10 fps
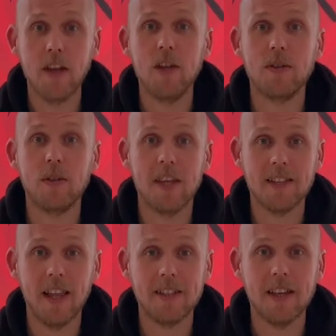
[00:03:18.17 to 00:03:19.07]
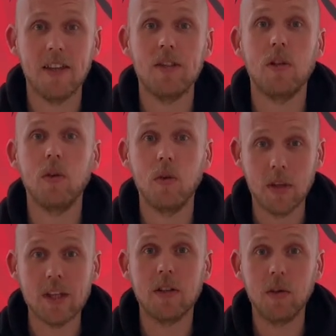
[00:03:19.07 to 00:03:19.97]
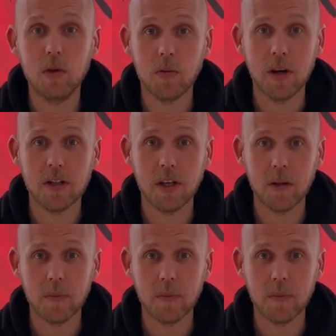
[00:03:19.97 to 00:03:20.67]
So there's less air, that's lower pressure.